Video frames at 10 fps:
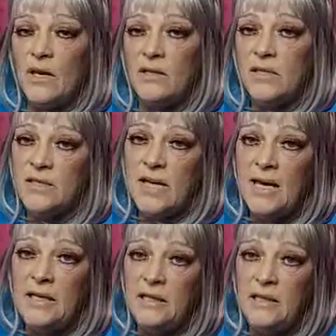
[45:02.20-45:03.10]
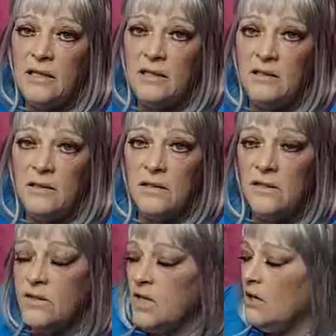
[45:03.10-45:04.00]
uh, society did.
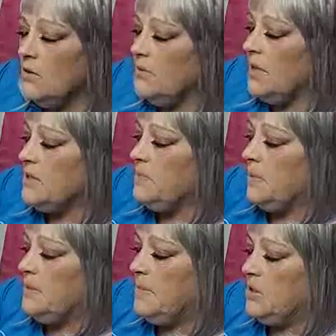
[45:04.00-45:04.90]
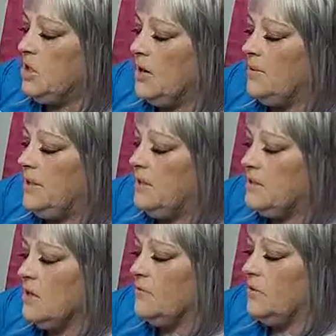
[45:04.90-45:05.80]
So that's pretty much how it
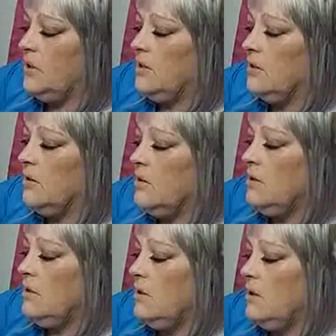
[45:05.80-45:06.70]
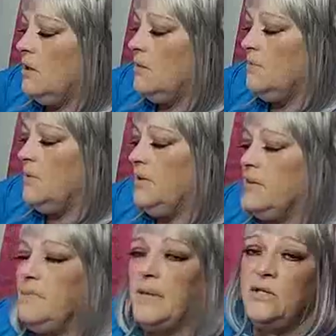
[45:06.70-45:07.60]
is over here um,
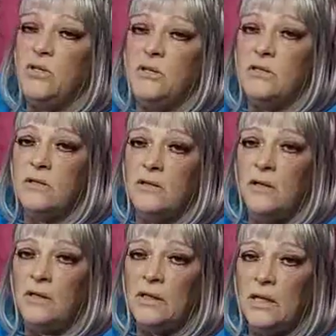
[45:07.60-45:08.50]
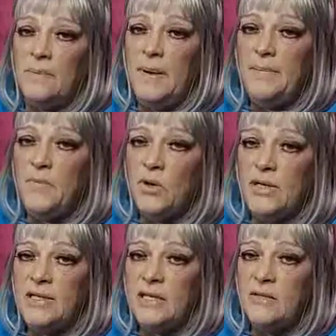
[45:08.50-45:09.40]
with the pigeons. A little bit more
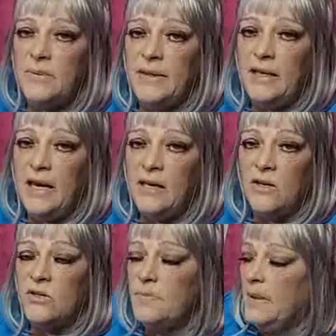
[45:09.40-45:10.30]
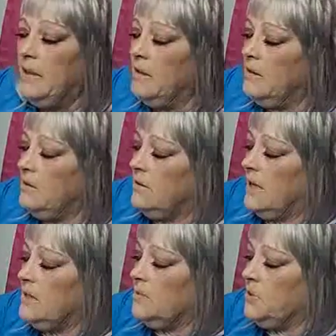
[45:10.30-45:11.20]
intense with the geckos, but
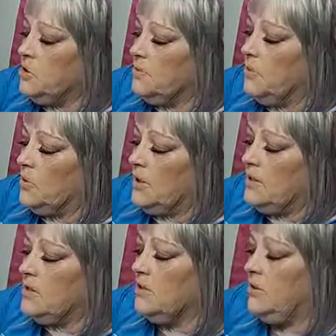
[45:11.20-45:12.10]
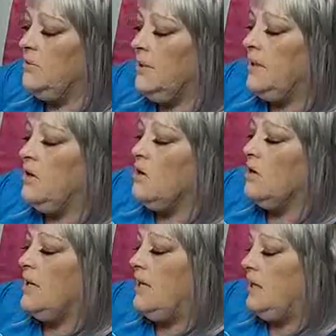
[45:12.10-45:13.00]
that's what you're born in. So you
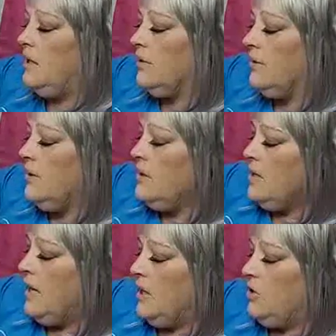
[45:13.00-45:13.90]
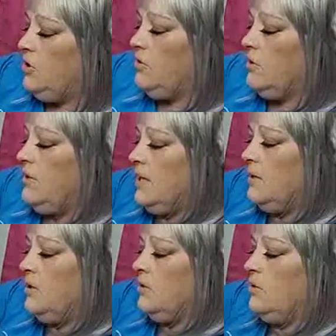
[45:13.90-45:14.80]
incarnate here and you go
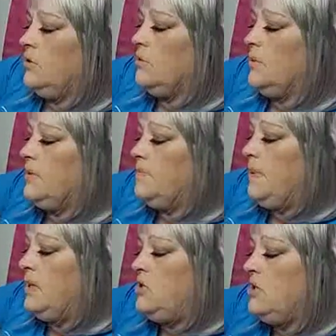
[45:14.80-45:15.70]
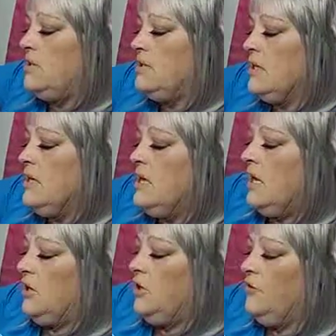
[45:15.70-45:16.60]
down here and you're with the pigeons
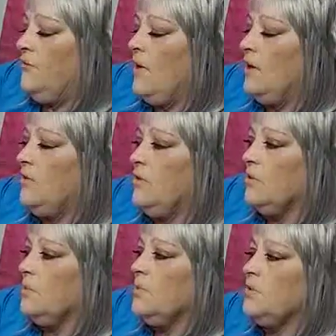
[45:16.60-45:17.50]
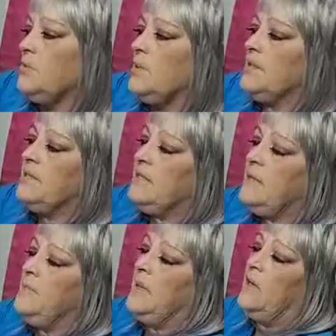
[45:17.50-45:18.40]
and you follow their rules. Well,
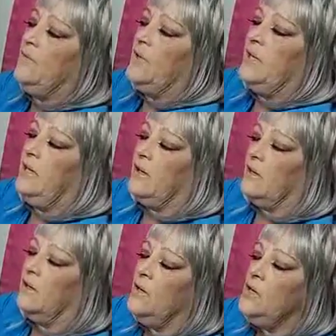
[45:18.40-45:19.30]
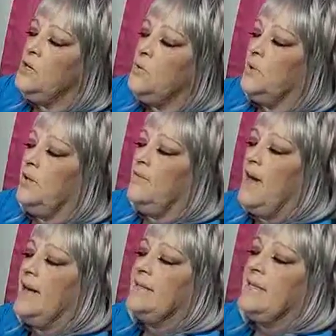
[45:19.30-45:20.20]
instead of being over here where you have
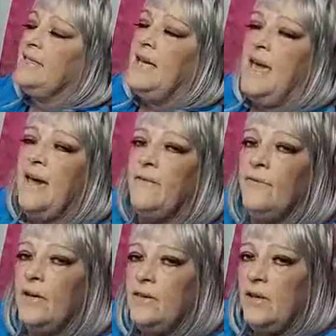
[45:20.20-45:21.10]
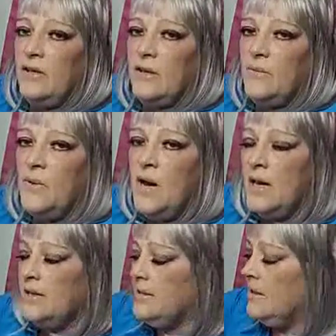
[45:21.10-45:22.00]
accessed everything that
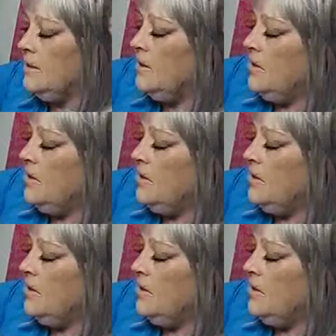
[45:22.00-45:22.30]
was,